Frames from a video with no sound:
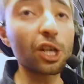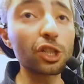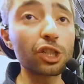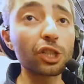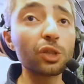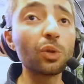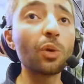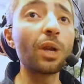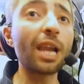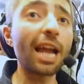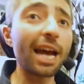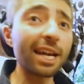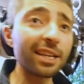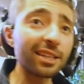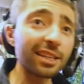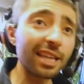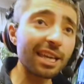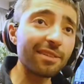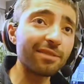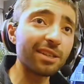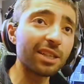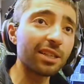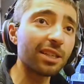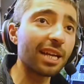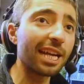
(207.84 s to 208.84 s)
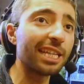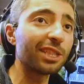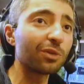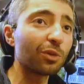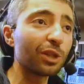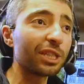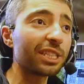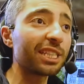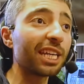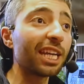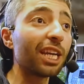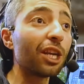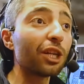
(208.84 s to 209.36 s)
also do line level, and
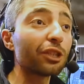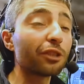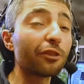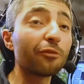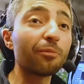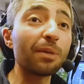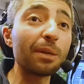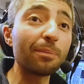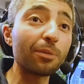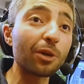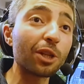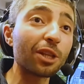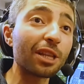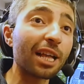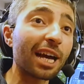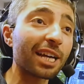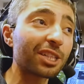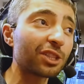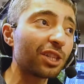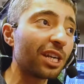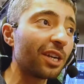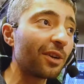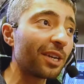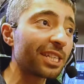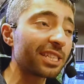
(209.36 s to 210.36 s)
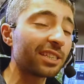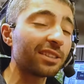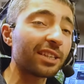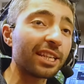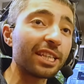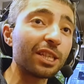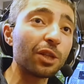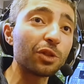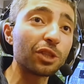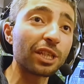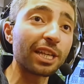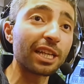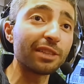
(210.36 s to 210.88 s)
we see a lot of people actually recently
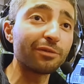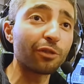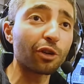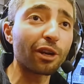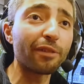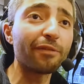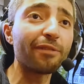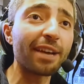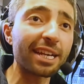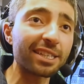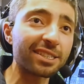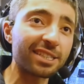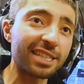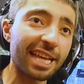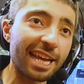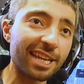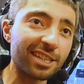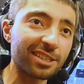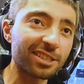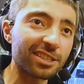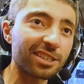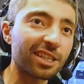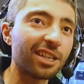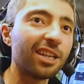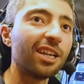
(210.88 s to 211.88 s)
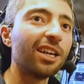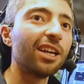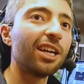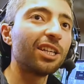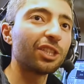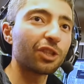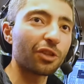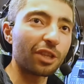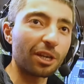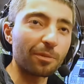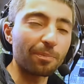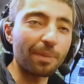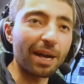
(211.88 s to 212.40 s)
using it for effects change.
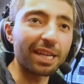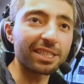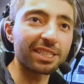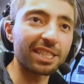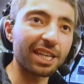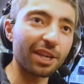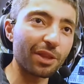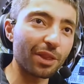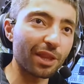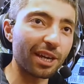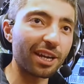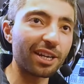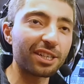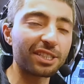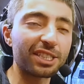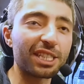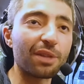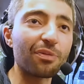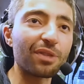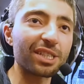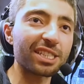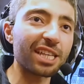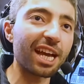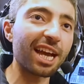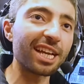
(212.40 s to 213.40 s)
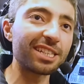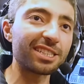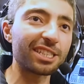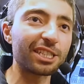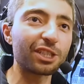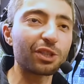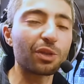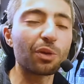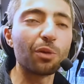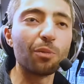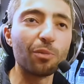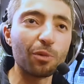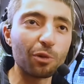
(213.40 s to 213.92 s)
So they're passing their
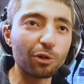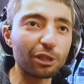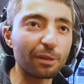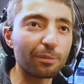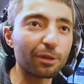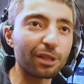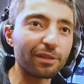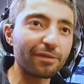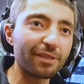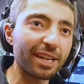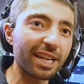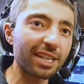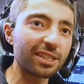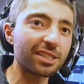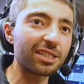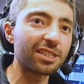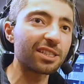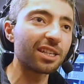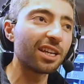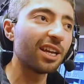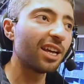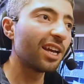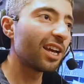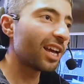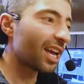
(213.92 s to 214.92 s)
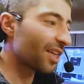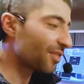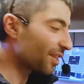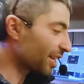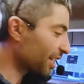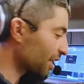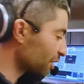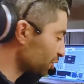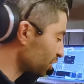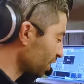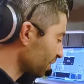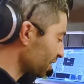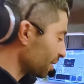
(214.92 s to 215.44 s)
synthesizers through multiple effects, and they're
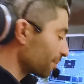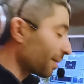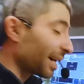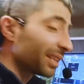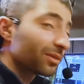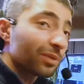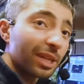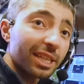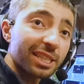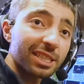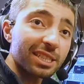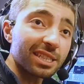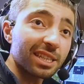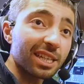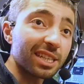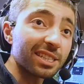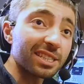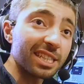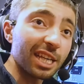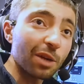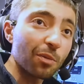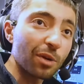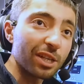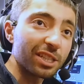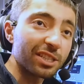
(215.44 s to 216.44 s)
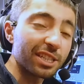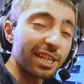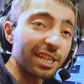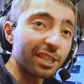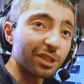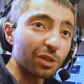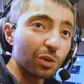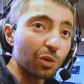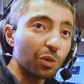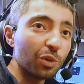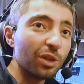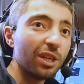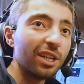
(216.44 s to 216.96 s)
using the matrix uh,
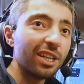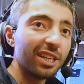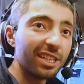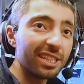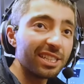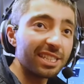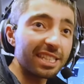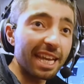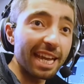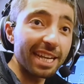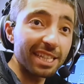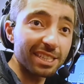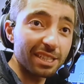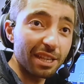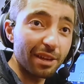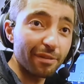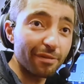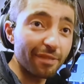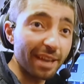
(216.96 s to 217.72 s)
sequencer to change the